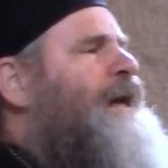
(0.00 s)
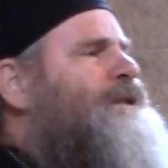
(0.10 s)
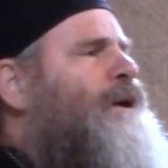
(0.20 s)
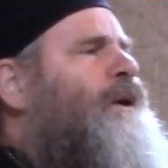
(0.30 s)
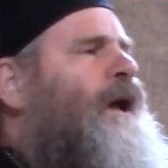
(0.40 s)

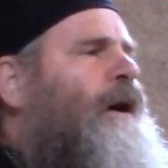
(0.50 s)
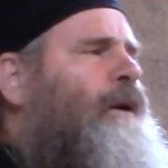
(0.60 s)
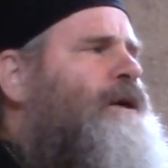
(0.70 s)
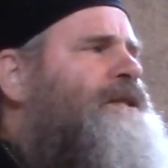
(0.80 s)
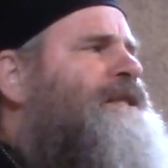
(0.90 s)

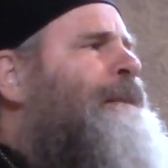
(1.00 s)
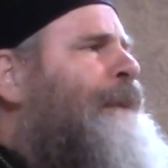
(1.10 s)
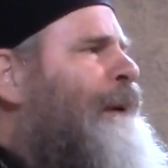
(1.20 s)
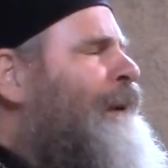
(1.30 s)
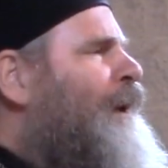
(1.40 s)
so a
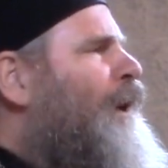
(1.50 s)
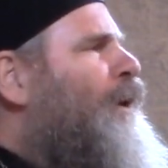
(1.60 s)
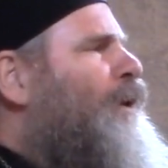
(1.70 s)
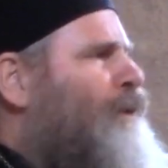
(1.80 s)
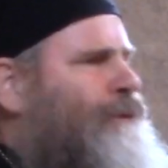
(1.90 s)
simple
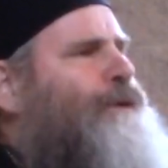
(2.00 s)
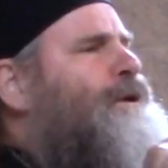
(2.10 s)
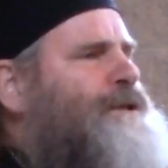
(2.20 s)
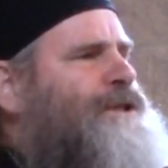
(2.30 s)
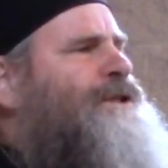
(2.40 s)

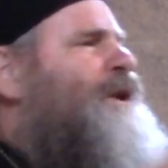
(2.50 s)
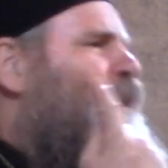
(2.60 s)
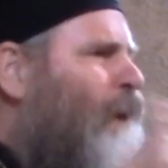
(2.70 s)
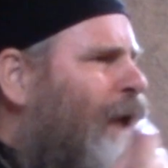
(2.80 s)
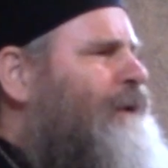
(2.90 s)
verse,
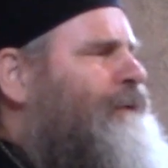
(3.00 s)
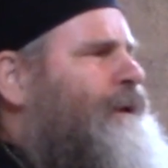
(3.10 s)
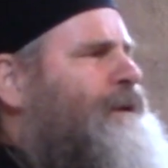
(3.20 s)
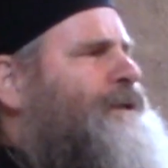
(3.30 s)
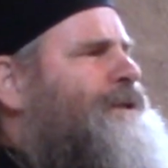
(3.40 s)
one
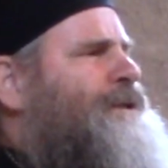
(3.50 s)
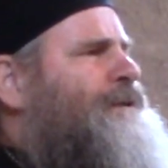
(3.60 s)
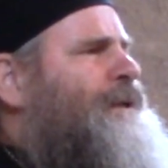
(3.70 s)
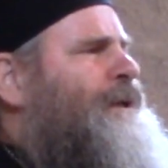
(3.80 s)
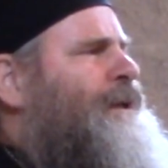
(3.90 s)

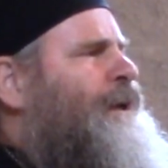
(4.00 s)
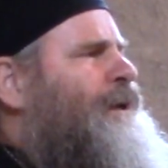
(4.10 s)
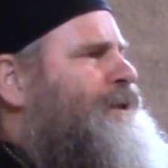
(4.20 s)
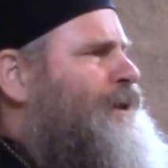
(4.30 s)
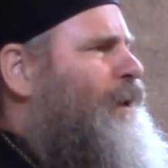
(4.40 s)
verse.
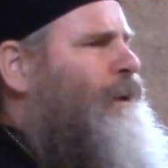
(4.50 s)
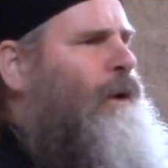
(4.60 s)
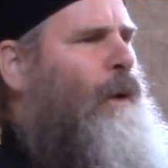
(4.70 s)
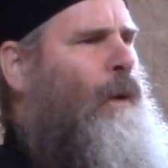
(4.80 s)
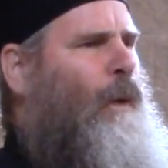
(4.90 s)

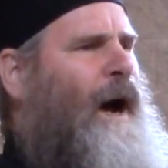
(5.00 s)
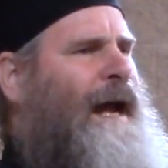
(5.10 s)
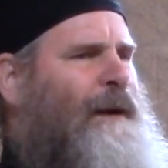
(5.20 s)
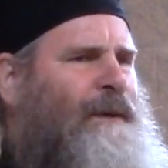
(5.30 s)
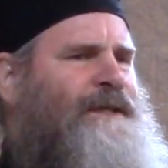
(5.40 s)
So
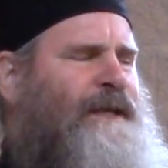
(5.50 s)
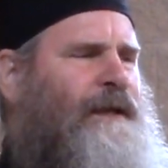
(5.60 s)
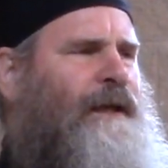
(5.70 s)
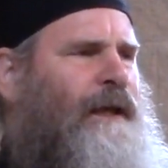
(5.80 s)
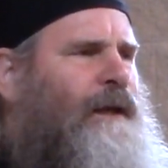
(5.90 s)
why
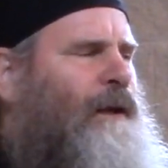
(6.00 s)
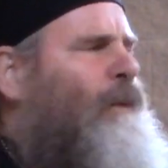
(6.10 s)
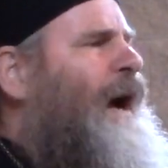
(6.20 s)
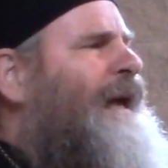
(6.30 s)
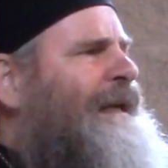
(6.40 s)

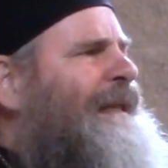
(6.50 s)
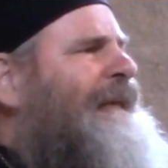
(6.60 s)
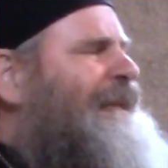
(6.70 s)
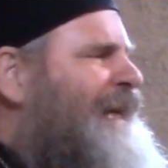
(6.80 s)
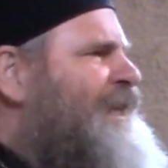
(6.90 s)

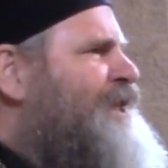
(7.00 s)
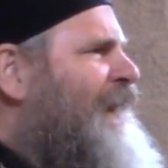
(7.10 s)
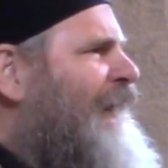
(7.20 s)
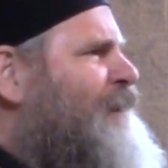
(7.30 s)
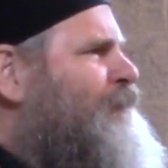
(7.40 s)
did they teach
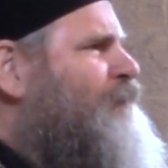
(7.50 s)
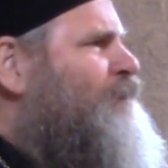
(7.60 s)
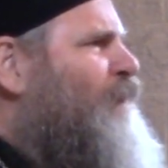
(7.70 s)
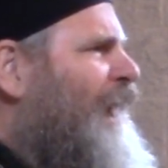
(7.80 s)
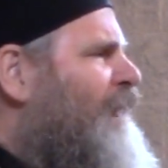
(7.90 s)
that?
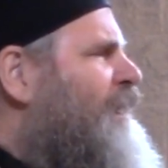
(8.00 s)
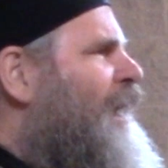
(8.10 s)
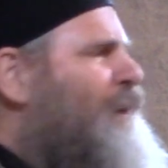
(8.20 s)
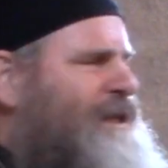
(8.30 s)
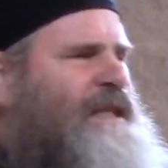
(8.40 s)
Well,
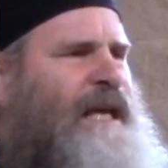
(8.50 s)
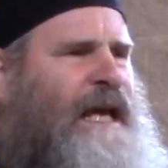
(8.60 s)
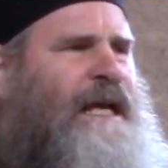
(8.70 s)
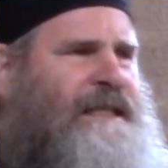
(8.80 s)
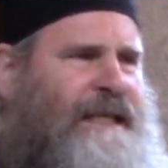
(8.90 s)
it was
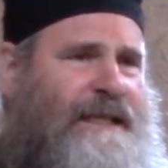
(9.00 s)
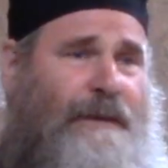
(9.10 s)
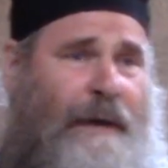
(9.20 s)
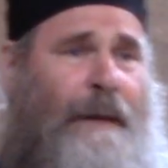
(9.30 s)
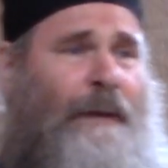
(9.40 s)
easy to
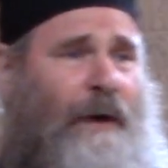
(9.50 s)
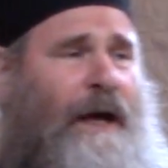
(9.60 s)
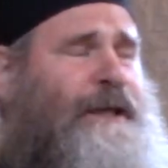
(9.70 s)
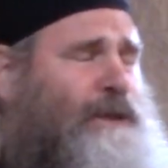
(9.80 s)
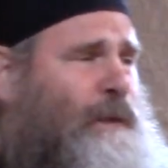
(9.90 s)

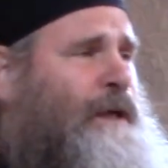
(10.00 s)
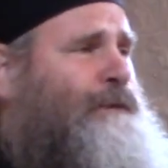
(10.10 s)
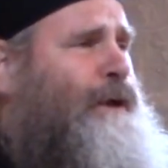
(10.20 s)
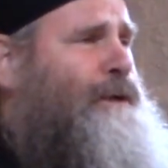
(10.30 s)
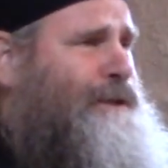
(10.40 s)
memorize one
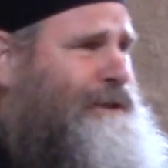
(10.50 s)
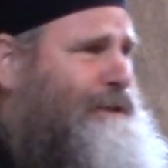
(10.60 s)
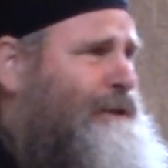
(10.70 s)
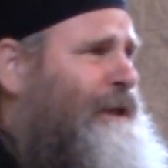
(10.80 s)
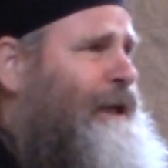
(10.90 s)

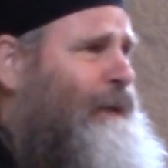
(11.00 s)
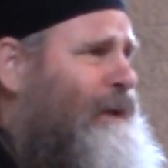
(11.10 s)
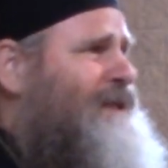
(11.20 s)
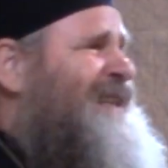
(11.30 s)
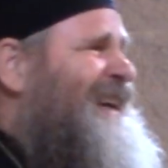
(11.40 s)
verse. It
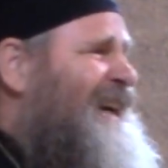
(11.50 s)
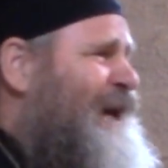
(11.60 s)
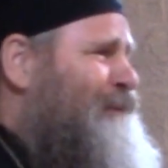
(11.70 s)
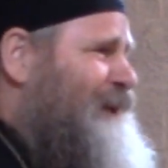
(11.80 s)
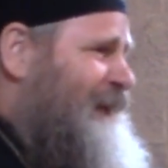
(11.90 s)
wasn't
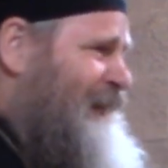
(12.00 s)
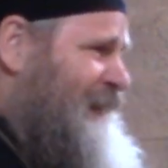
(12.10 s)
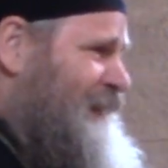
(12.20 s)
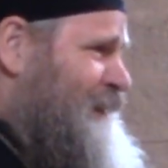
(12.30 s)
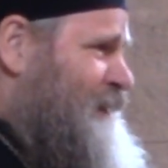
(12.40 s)

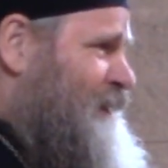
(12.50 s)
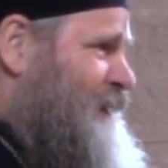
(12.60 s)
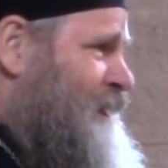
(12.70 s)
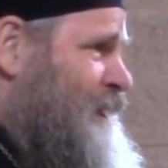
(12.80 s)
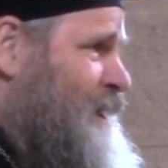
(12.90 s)
complicated.
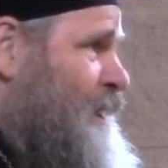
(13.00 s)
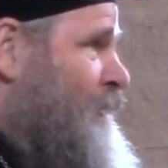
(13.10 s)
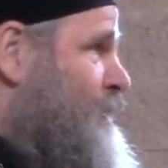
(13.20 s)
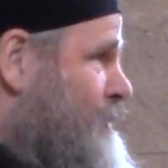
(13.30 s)
You